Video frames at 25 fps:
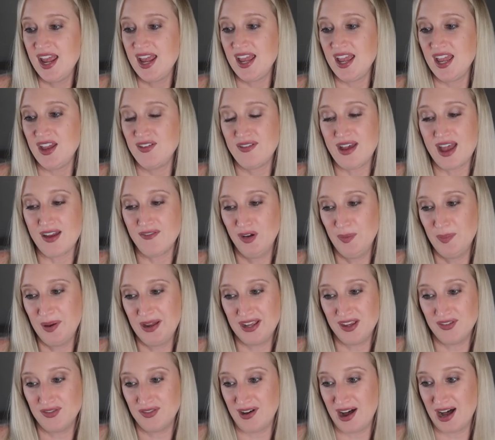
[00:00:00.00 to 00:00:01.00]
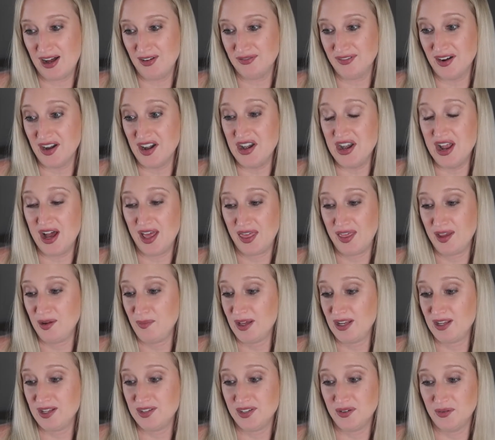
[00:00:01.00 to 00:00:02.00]
If everybody fought for nothing
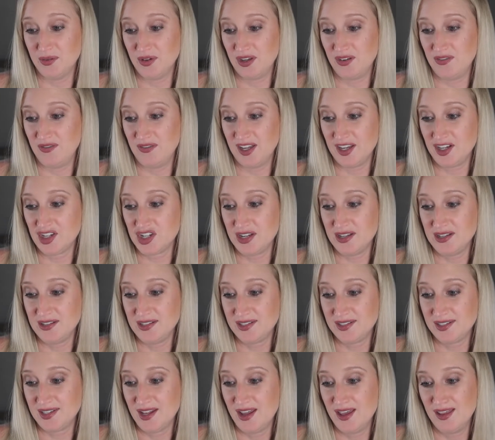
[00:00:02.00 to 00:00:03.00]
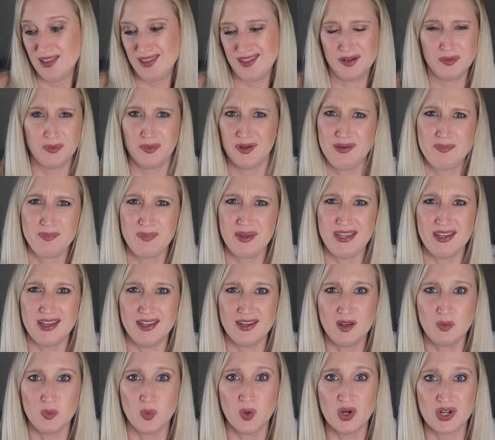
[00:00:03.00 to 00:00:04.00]
but his own convictions, there wouldn't be
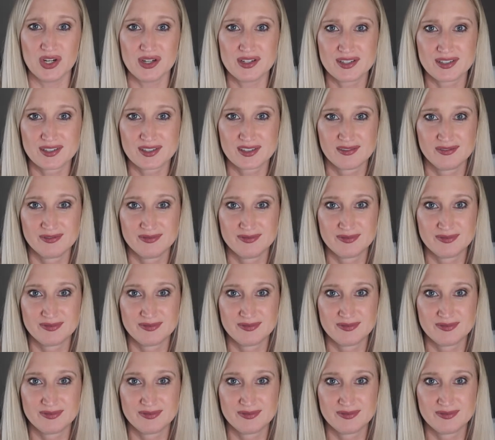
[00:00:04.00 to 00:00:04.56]
any wars.